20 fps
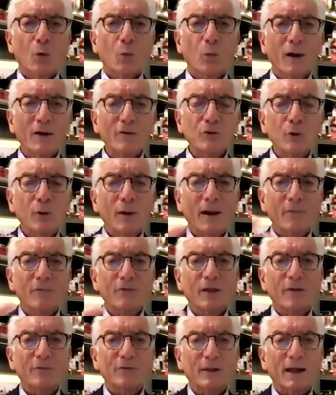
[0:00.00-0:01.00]
When you
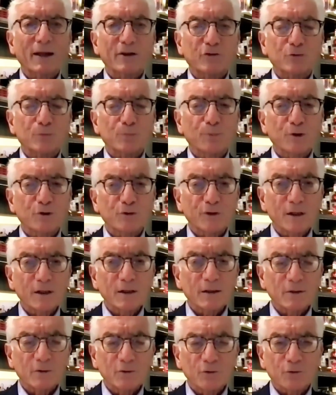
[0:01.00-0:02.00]
have that
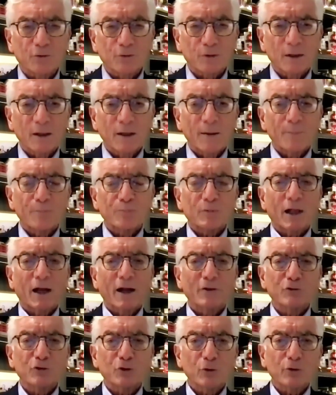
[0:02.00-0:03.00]
expertise
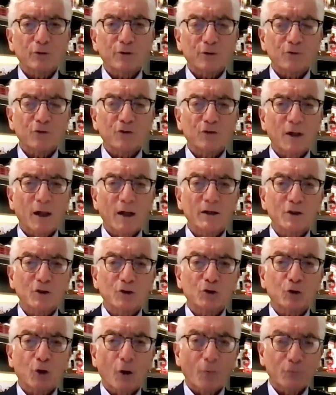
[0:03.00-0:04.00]
and you can
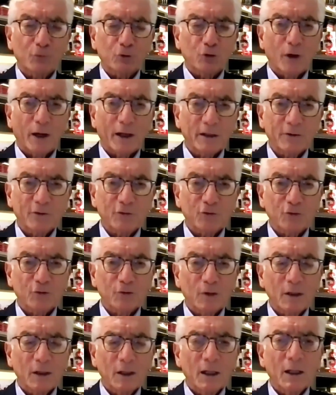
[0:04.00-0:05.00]
sign
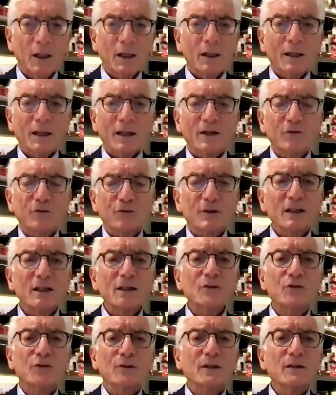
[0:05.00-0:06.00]
contracts, it's
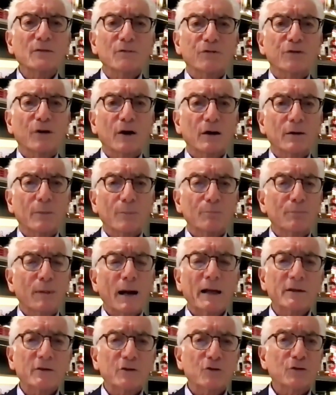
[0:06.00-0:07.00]
easy for
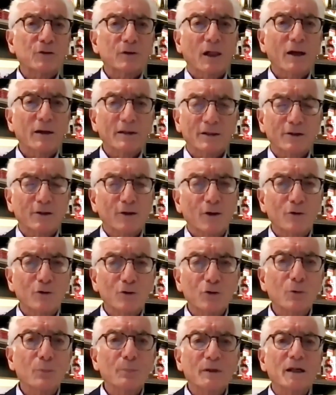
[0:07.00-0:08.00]
banks like
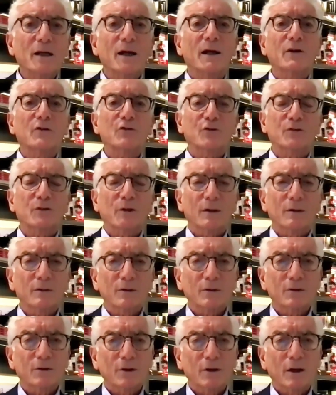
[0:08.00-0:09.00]
UBS
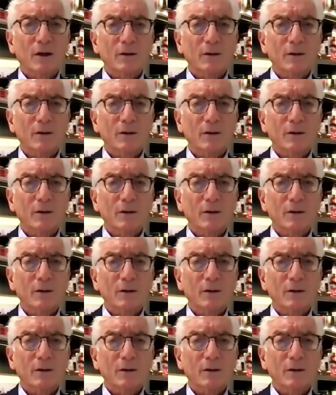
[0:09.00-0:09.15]
and